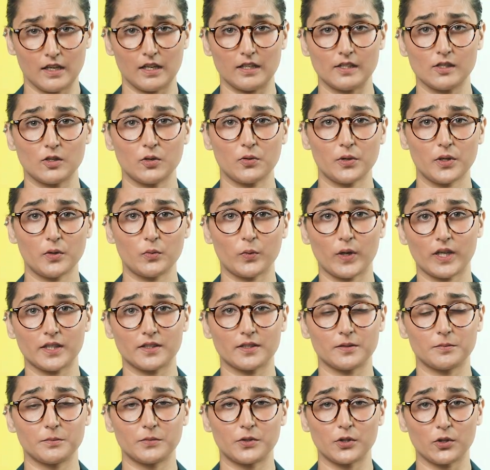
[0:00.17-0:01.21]
Hello and
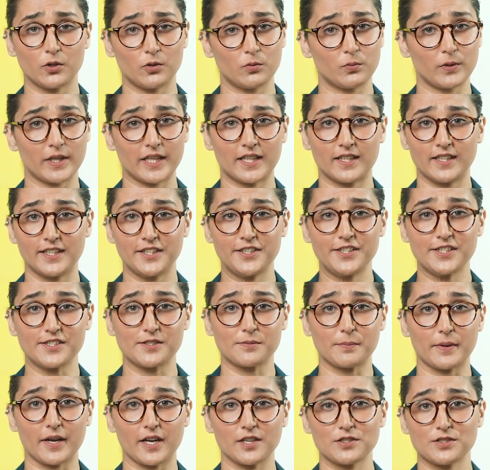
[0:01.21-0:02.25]
welcome to your weekly
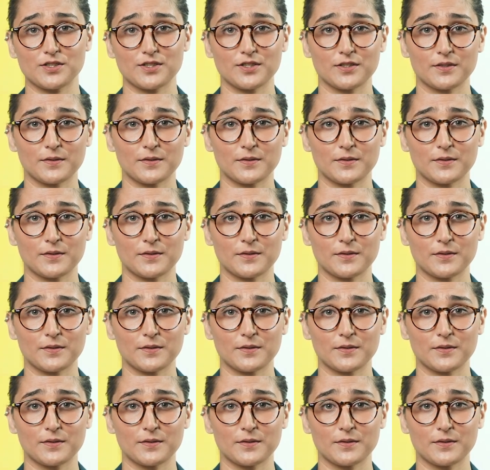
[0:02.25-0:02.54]
dispatch.